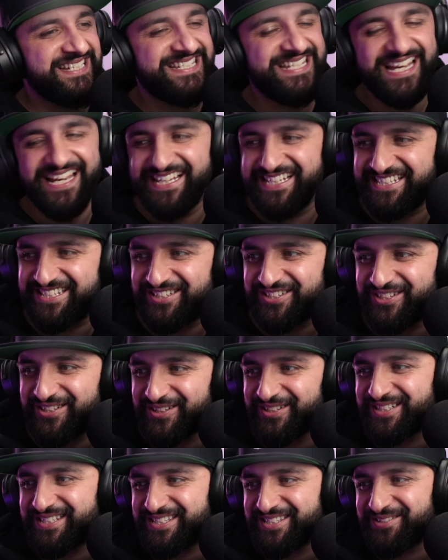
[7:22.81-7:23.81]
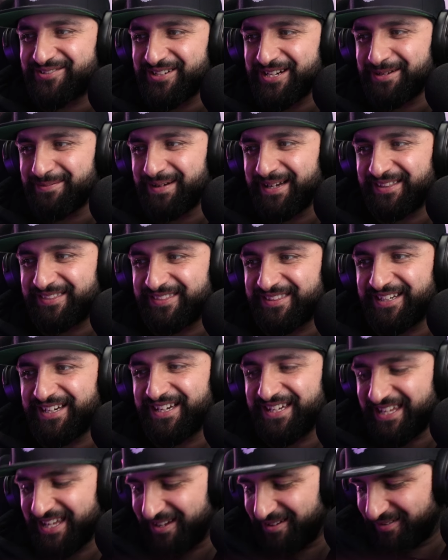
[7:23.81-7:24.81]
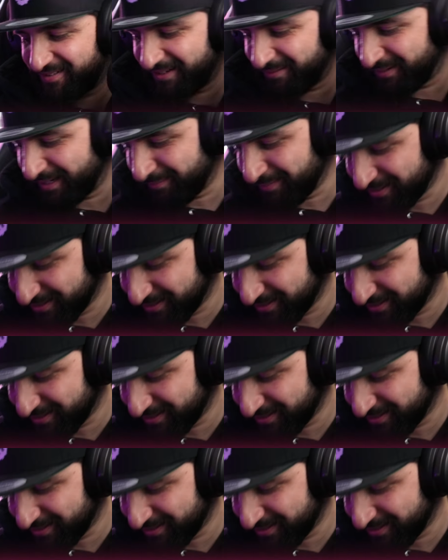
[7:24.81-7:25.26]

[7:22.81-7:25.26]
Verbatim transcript: says, should stream at 30... Yeah, let me, let me